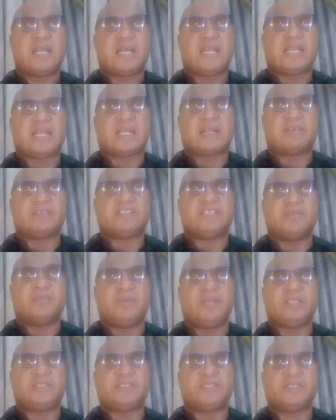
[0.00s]
and
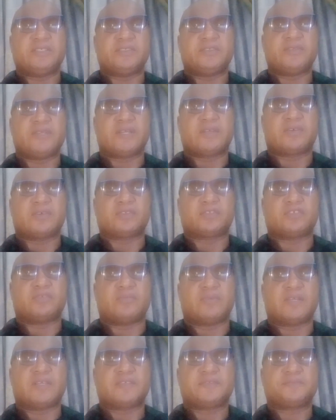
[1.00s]
accountability to the
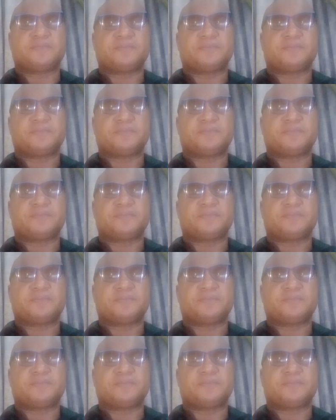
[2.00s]
customer.